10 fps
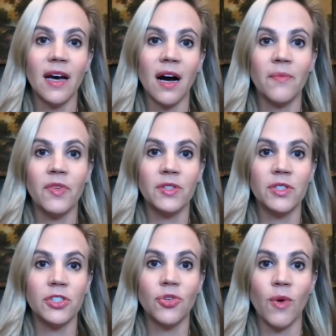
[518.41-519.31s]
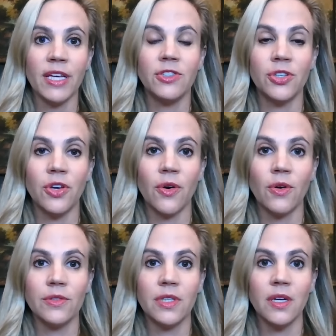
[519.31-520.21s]
Um, this is a 22 year
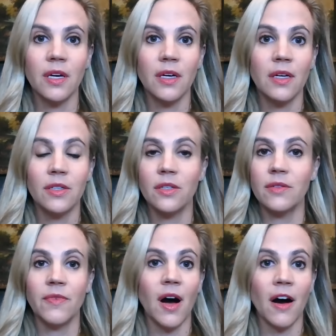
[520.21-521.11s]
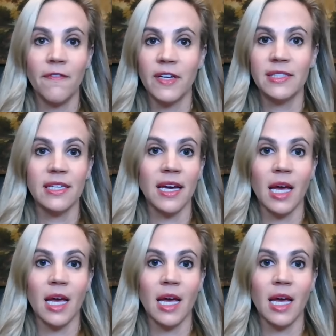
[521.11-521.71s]
old, obviously